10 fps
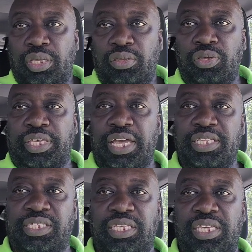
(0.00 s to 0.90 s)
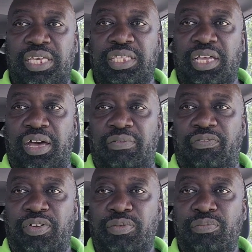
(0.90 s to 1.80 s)
You can see it have
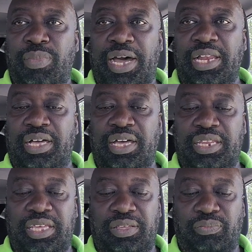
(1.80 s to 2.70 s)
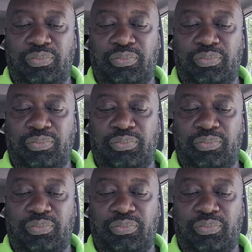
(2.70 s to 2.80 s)
balcony